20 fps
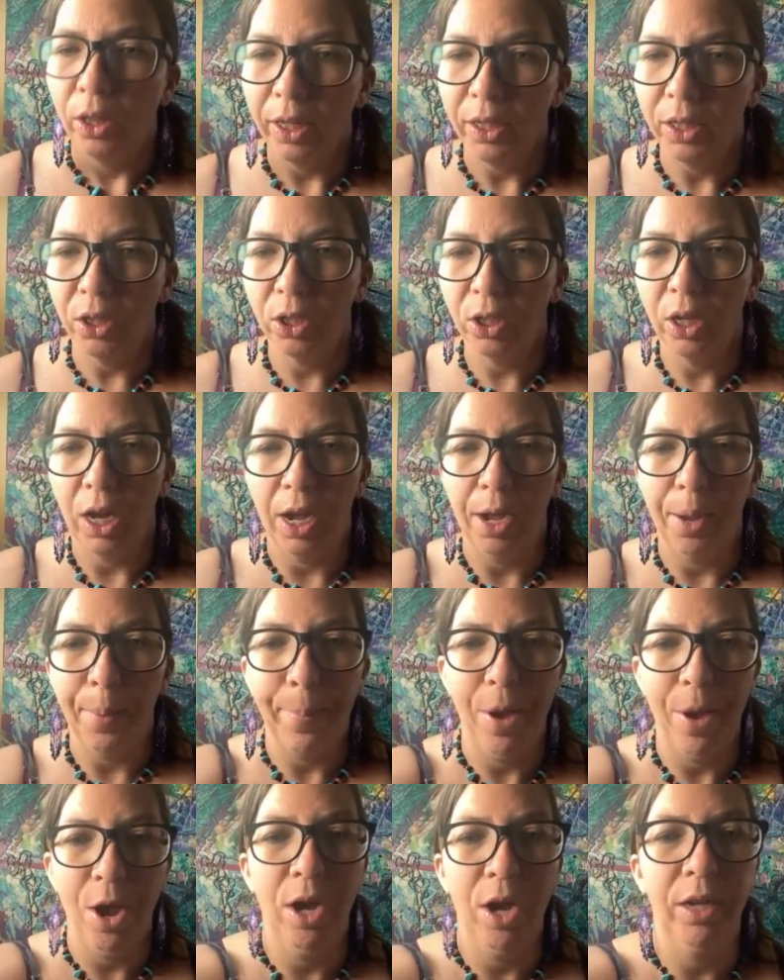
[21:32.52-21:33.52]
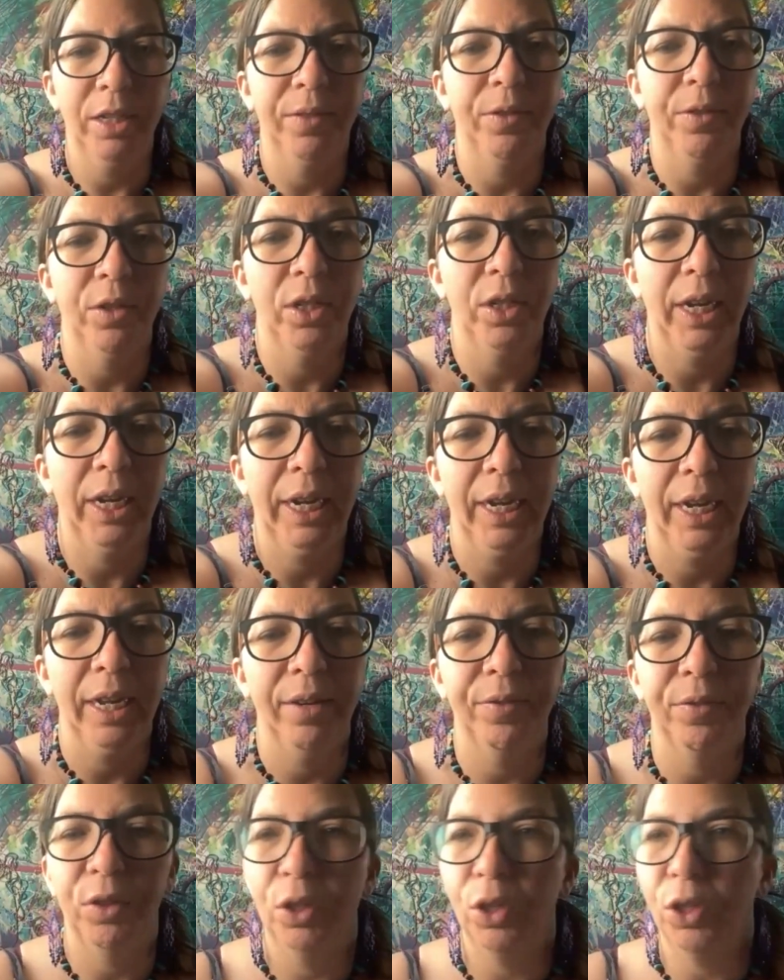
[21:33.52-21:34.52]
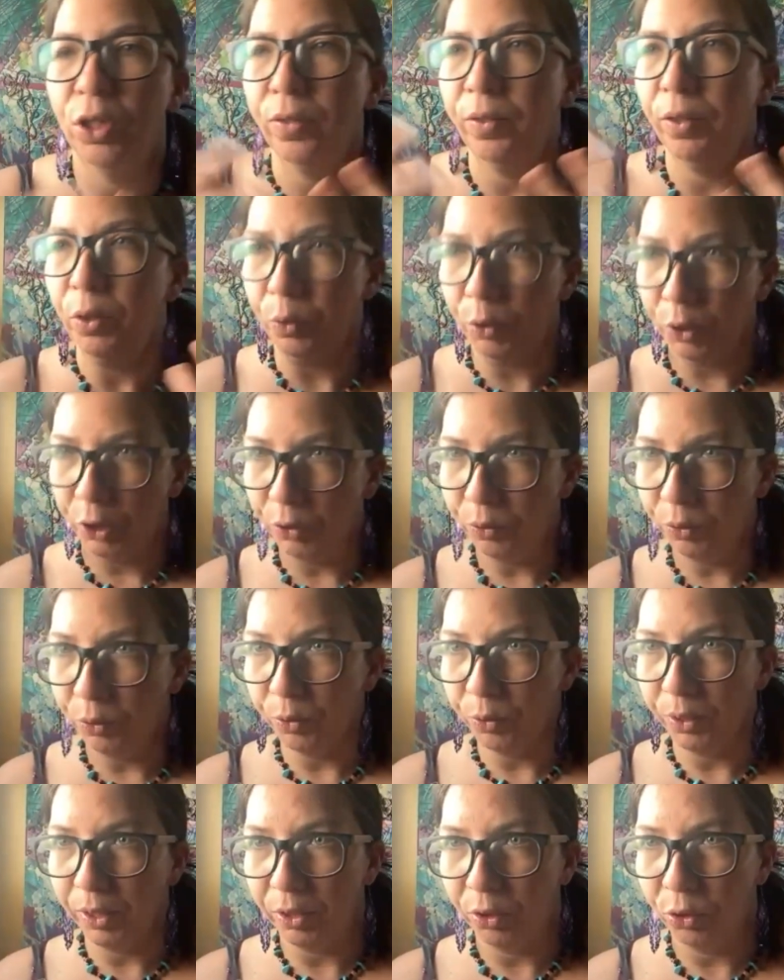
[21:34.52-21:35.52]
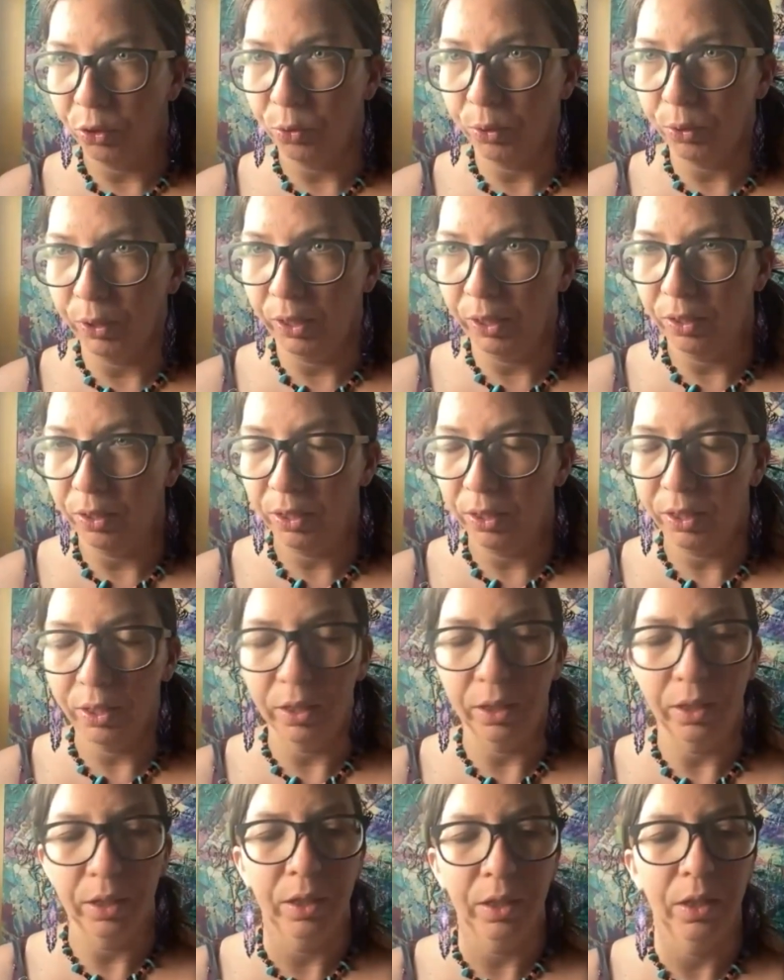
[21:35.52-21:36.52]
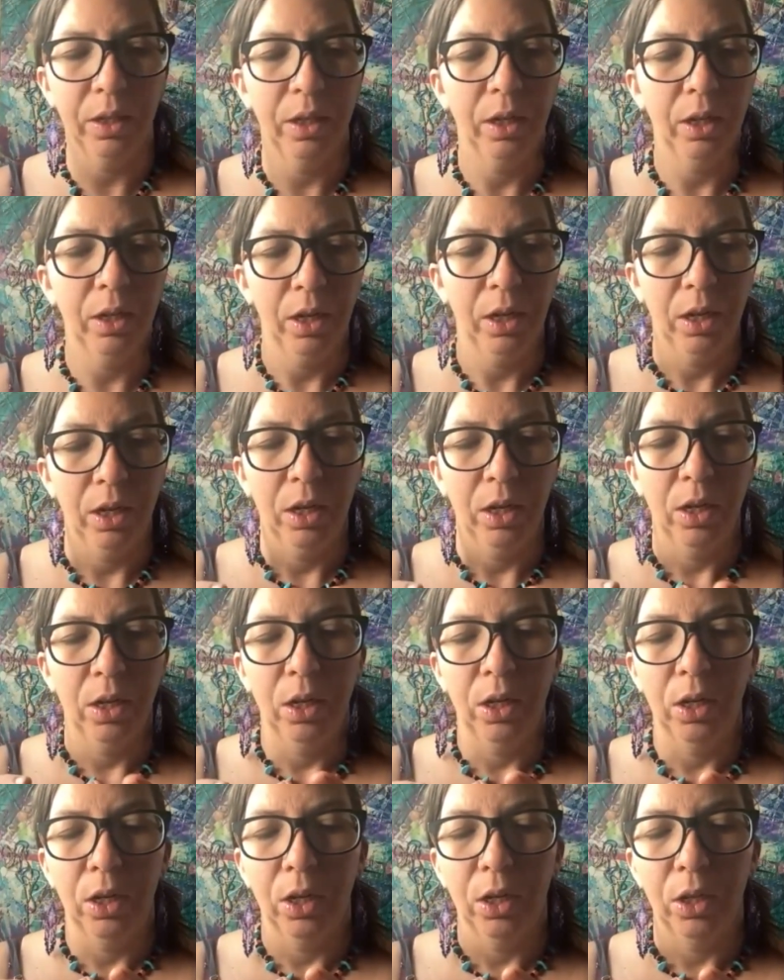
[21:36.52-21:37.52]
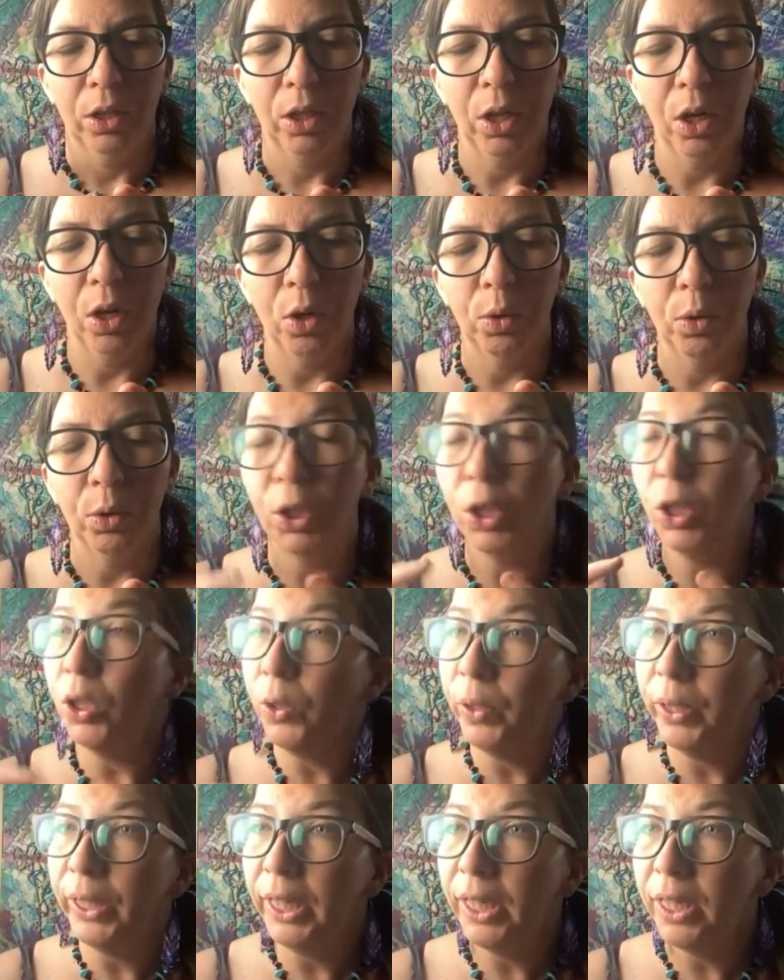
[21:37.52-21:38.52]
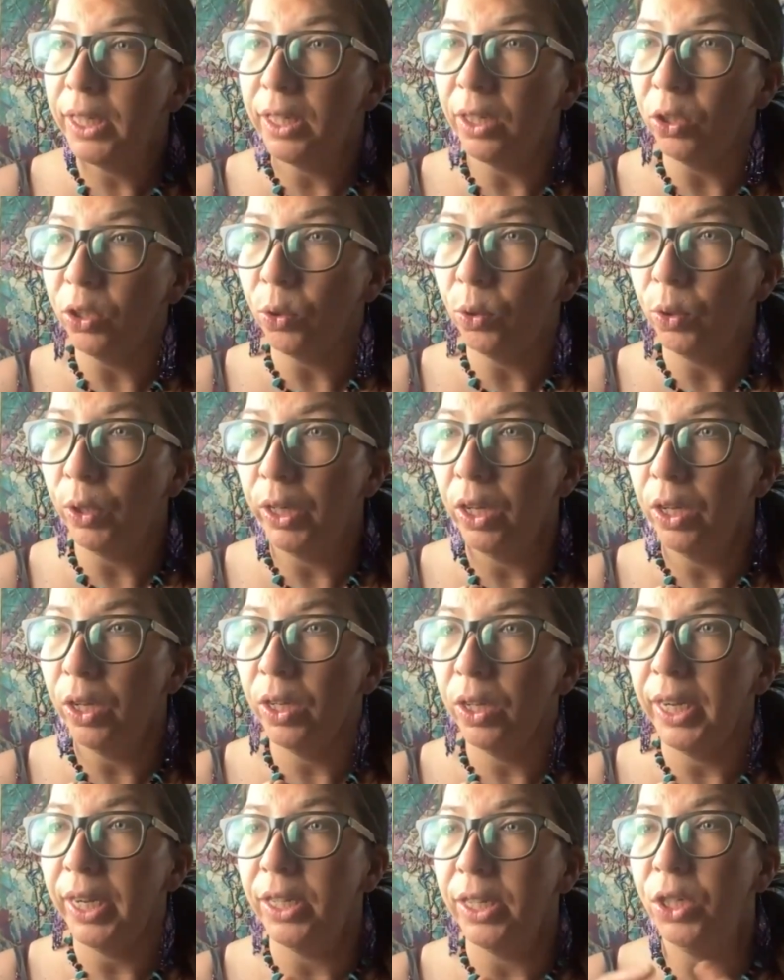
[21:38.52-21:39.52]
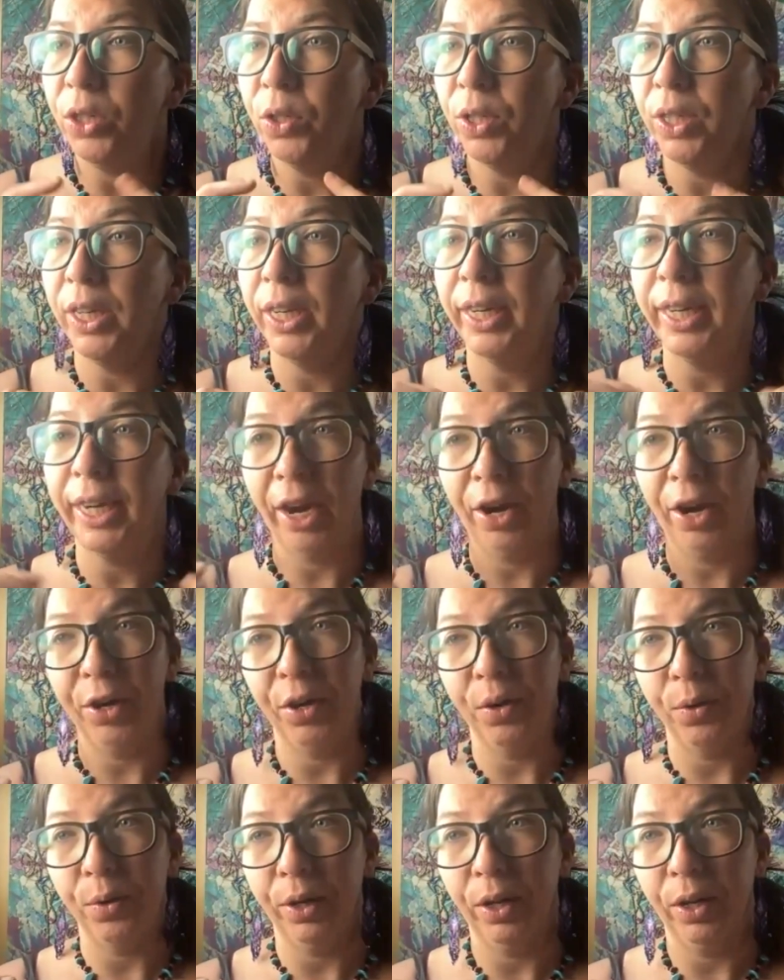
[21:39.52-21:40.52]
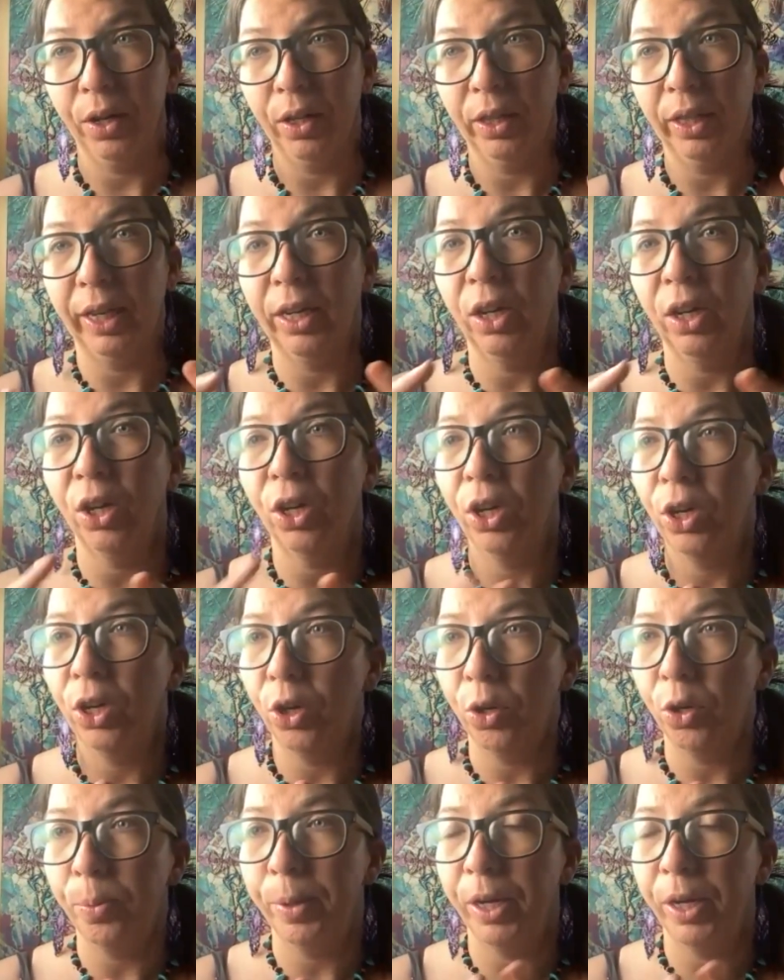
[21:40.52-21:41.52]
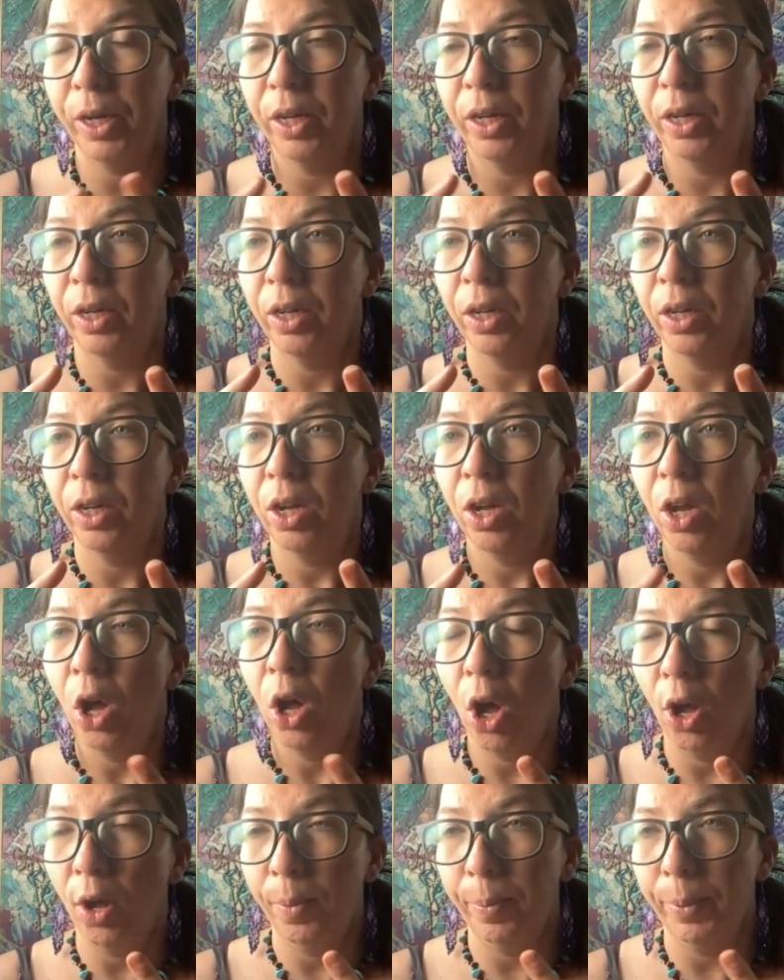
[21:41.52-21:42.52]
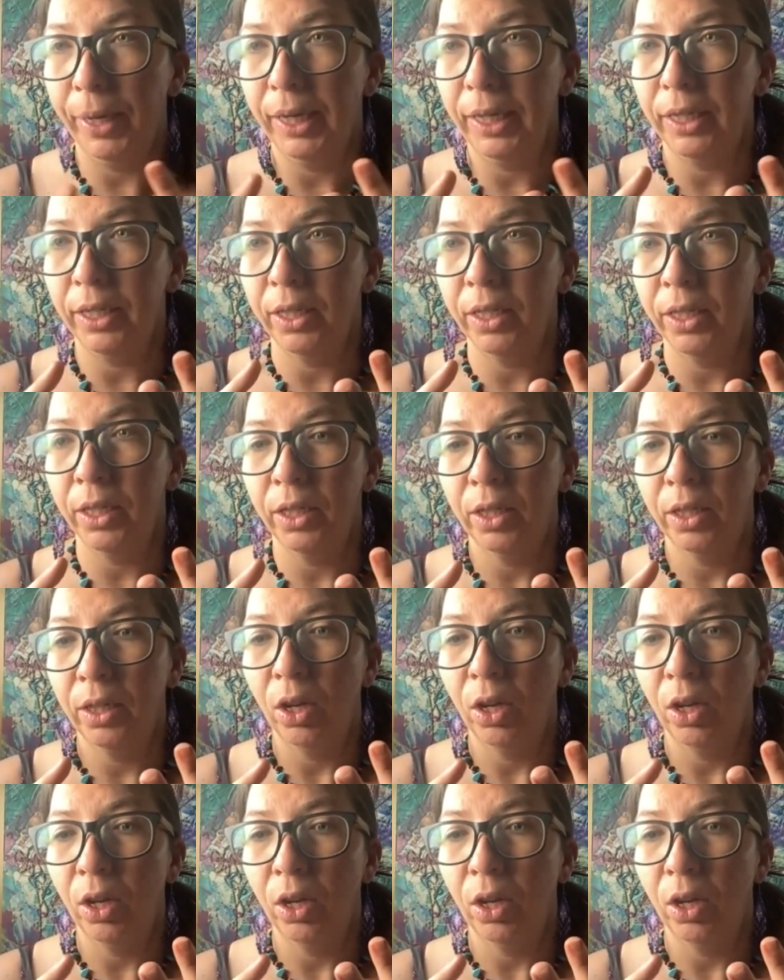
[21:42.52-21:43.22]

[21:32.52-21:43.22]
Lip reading: let's pause for a second for those of you new to essential oils. So diluting an essential oil is using a carrier oil like jojoba, almond,